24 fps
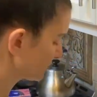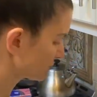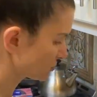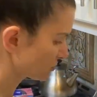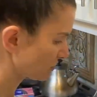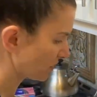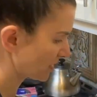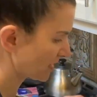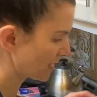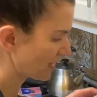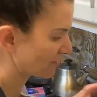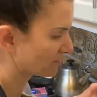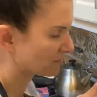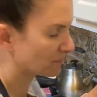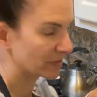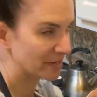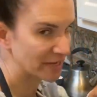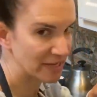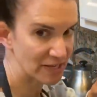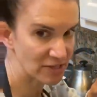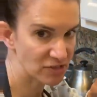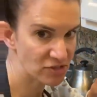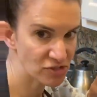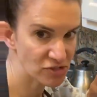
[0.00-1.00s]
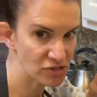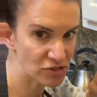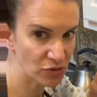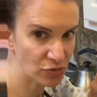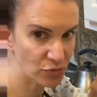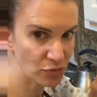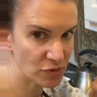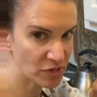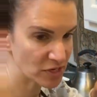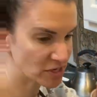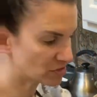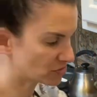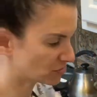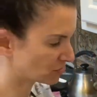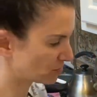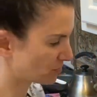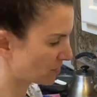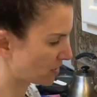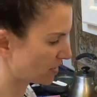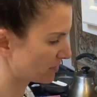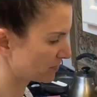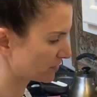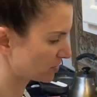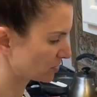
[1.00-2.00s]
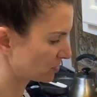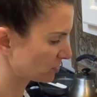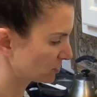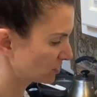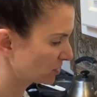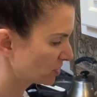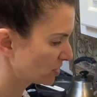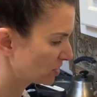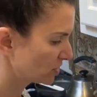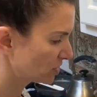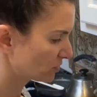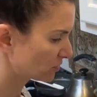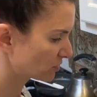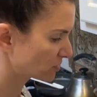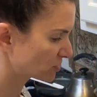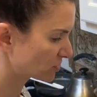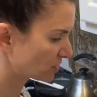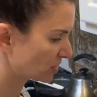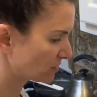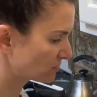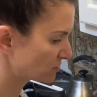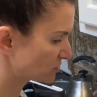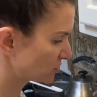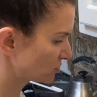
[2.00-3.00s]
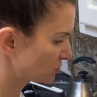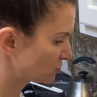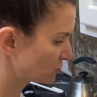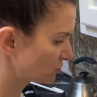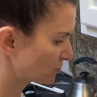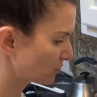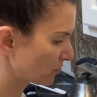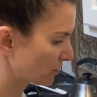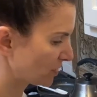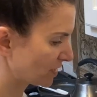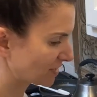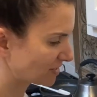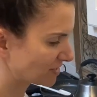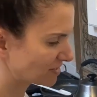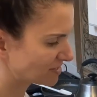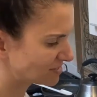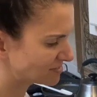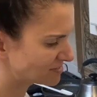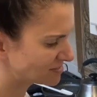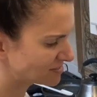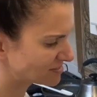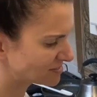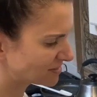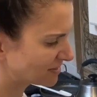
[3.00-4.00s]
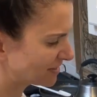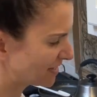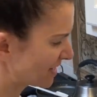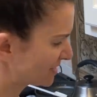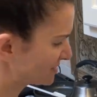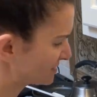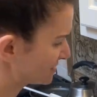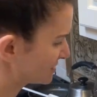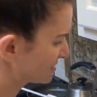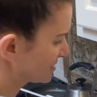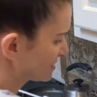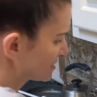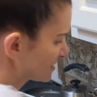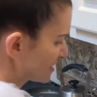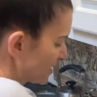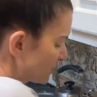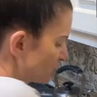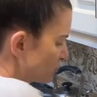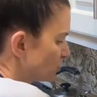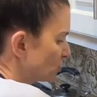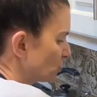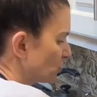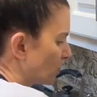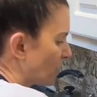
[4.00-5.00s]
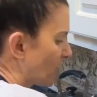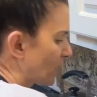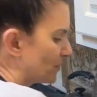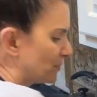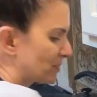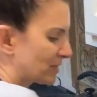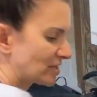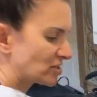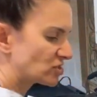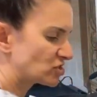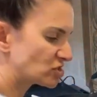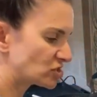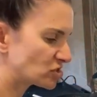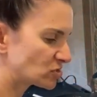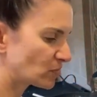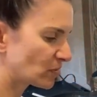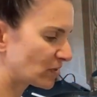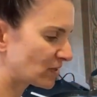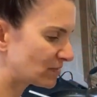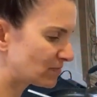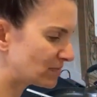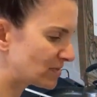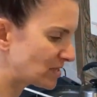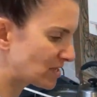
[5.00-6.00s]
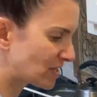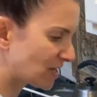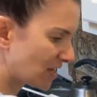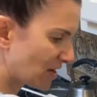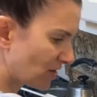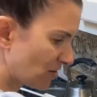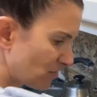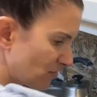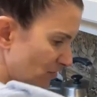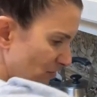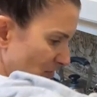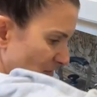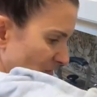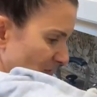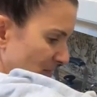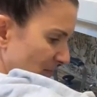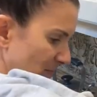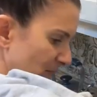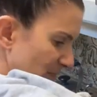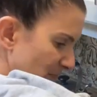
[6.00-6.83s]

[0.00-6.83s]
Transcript: So I have my instant read thermometer, which comes in super handy. This is glass, it doesn't get too hot, but I just wanna be careful.